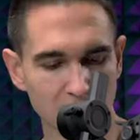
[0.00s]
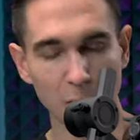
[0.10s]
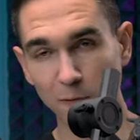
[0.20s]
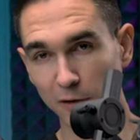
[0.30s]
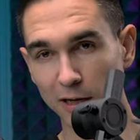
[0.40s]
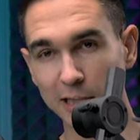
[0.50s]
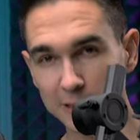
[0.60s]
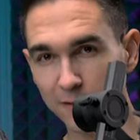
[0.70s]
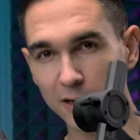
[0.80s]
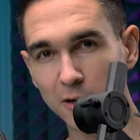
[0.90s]
Hopefully this
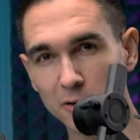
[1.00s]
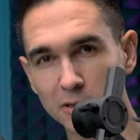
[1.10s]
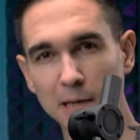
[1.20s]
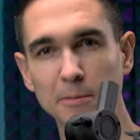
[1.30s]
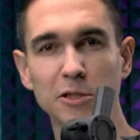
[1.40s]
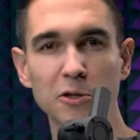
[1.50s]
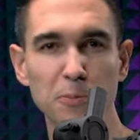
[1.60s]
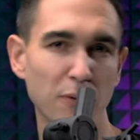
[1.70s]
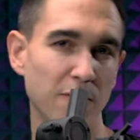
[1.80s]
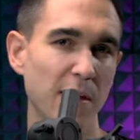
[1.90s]
video is able to
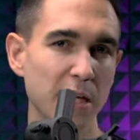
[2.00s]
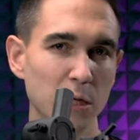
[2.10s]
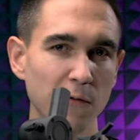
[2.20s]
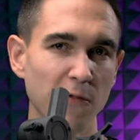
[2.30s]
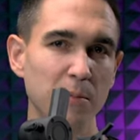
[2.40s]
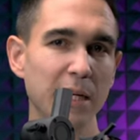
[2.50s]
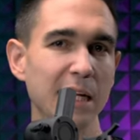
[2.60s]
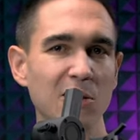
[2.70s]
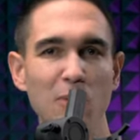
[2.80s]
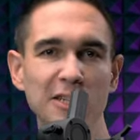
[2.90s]
prevent you from
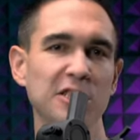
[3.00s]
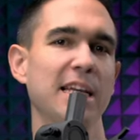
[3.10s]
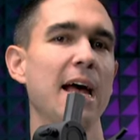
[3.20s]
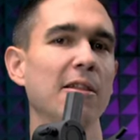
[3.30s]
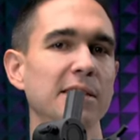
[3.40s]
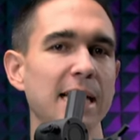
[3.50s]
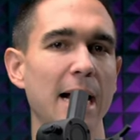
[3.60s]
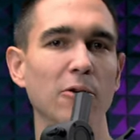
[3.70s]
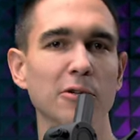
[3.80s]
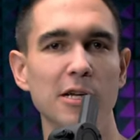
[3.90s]
needing to watch countless
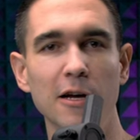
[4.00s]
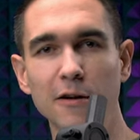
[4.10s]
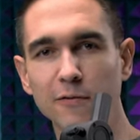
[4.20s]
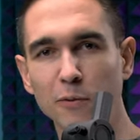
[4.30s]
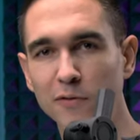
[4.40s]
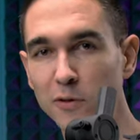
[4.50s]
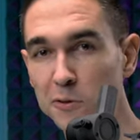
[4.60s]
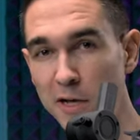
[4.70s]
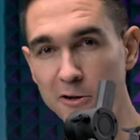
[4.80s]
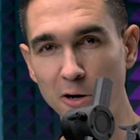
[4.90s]
hours of
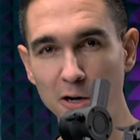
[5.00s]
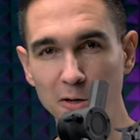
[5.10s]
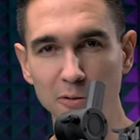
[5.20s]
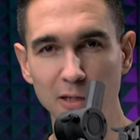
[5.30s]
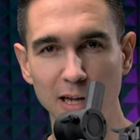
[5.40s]
reviews on your own.